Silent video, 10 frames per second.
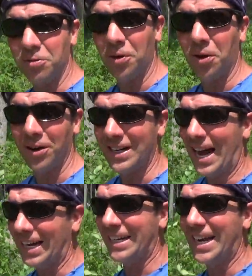far at
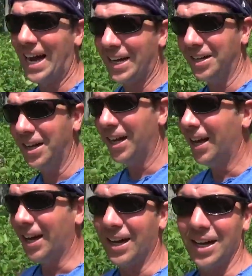99.
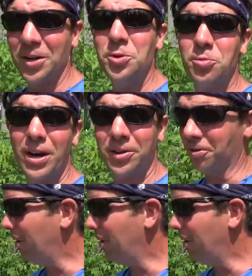A new record,